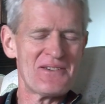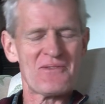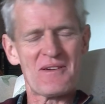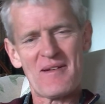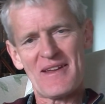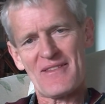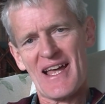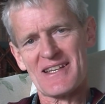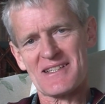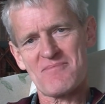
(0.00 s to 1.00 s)
We make
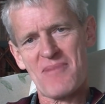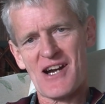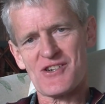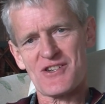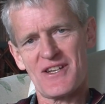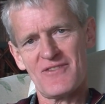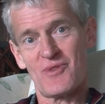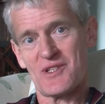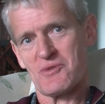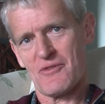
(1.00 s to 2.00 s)
that a comparative,
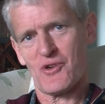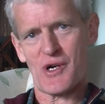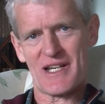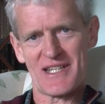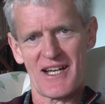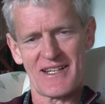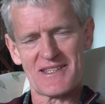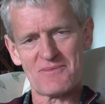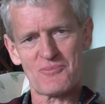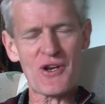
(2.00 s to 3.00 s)
which we've already done in
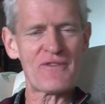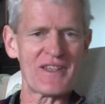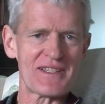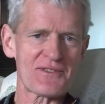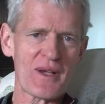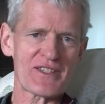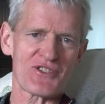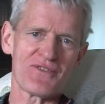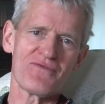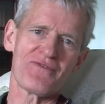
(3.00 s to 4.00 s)
the previous
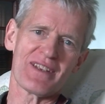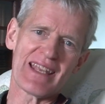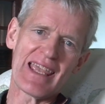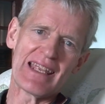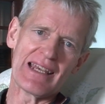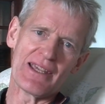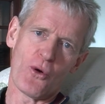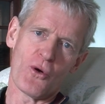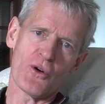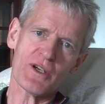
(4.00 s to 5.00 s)
question,
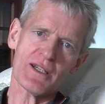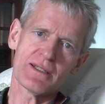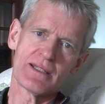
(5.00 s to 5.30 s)
fidelior.